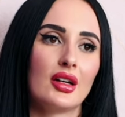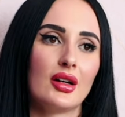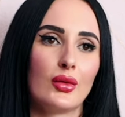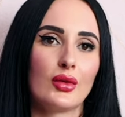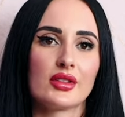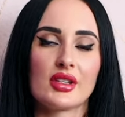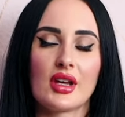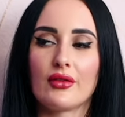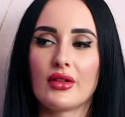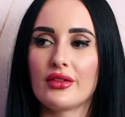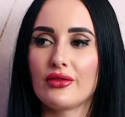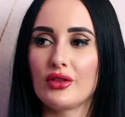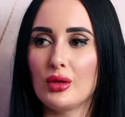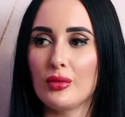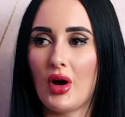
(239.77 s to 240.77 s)
once every
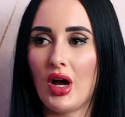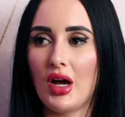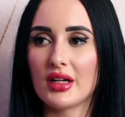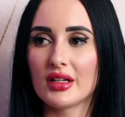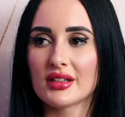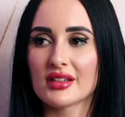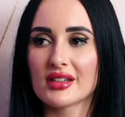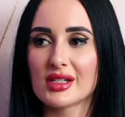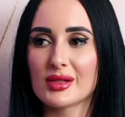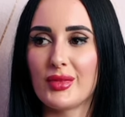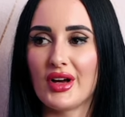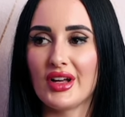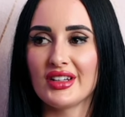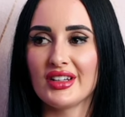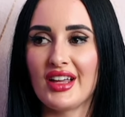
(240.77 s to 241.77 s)
few months
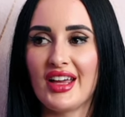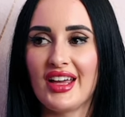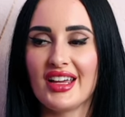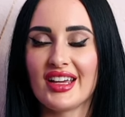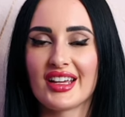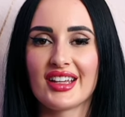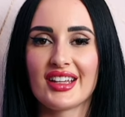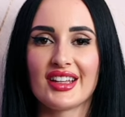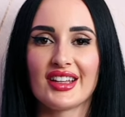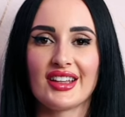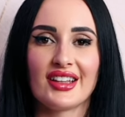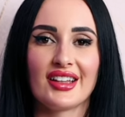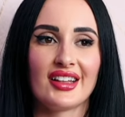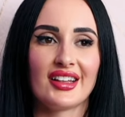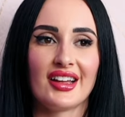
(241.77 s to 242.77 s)
but like
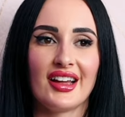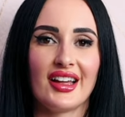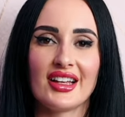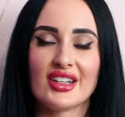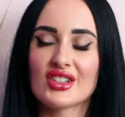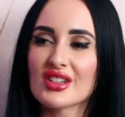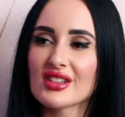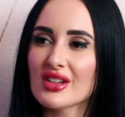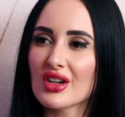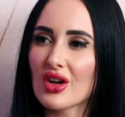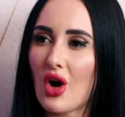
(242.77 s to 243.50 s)
it's just a